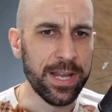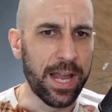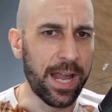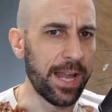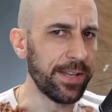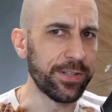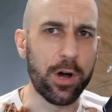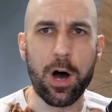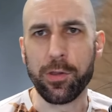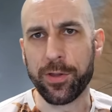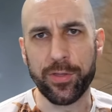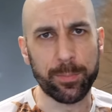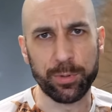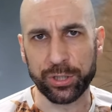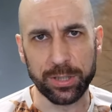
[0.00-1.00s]
and all of
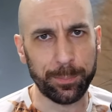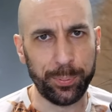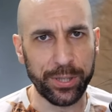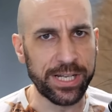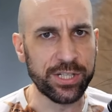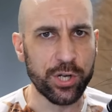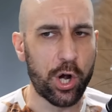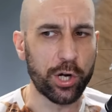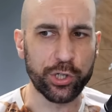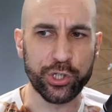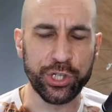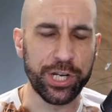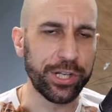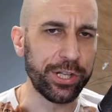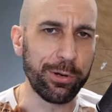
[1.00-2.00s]
them are complete dog shit.